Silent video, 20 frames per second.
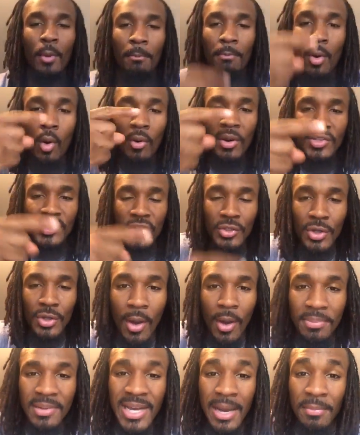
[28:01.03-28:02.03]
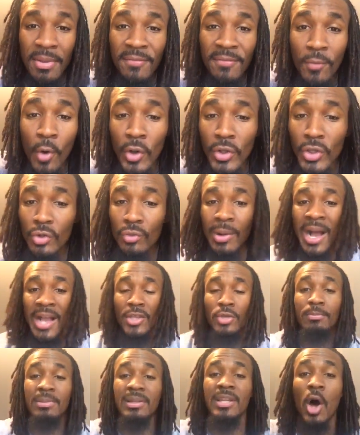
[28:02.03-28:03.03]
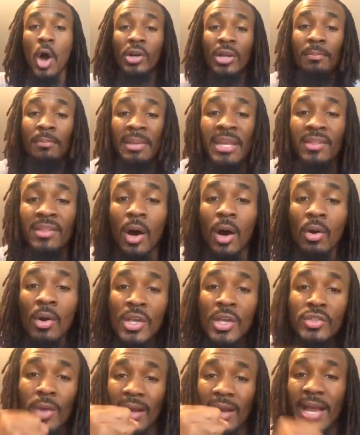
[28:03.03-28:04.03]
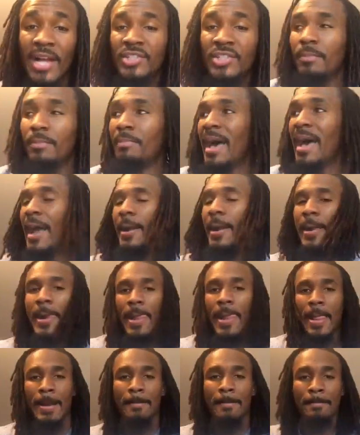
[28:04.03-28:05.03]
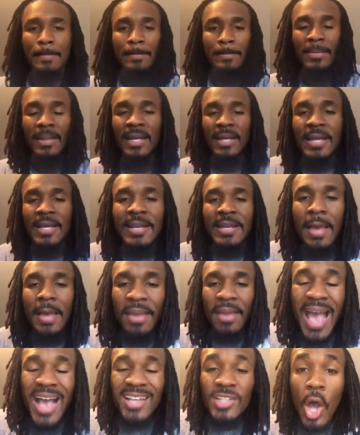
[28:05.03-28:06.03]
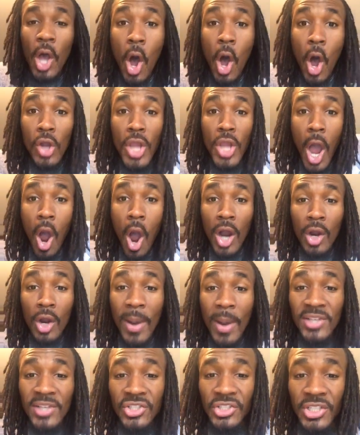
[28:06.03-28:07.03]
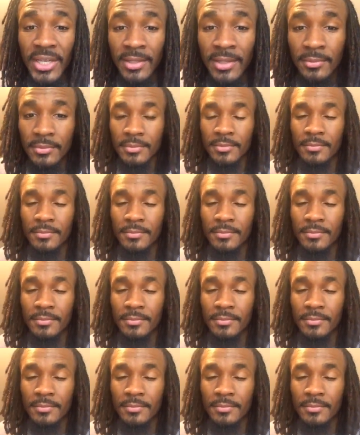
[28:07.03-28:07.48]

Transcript: Morris, you know I'm coming for you, right? You belong to me, though, so I got your back. Let me ask all y'all a question.